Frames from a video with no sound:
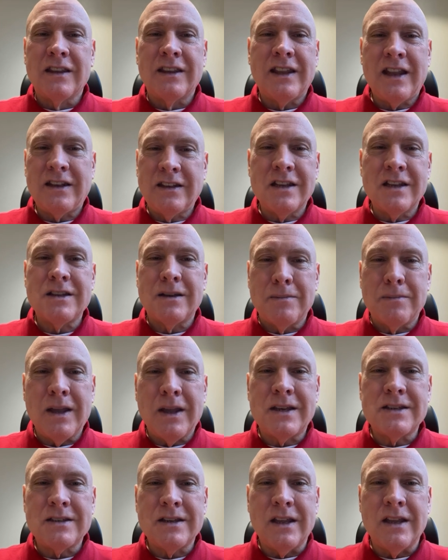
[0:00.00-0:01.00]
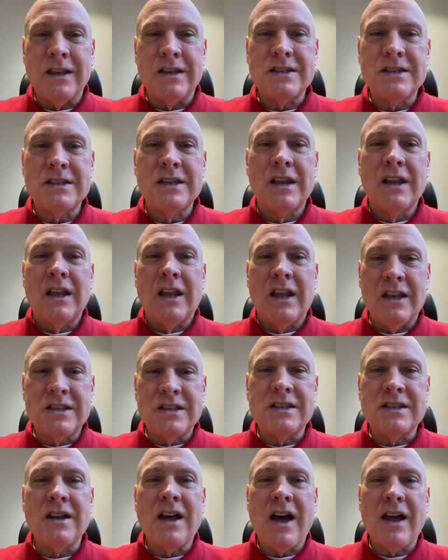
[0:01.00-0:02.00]
That doesn't make sense.
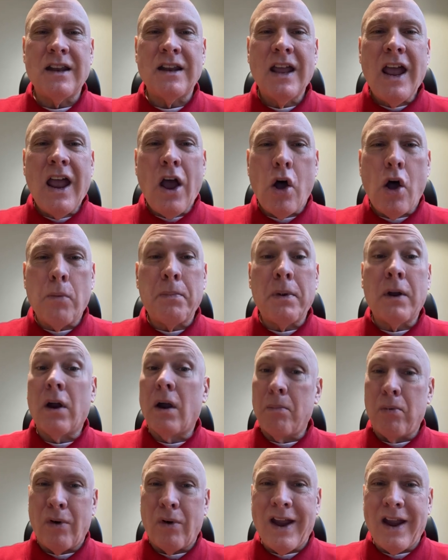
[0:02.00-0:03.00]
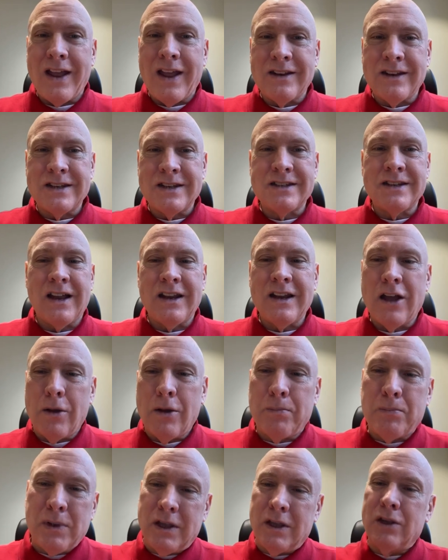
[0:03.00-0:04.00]
It's not helping our brand. It's not
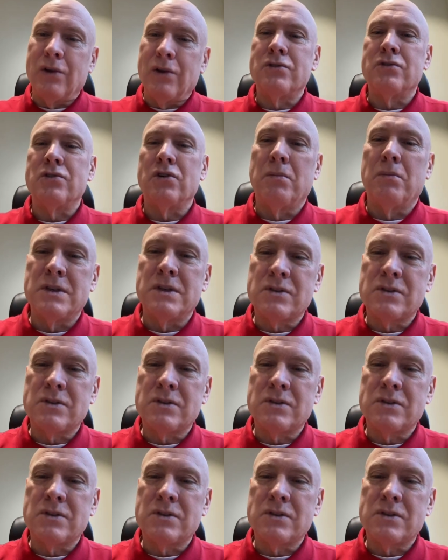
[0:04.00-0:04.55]
helping YouTube.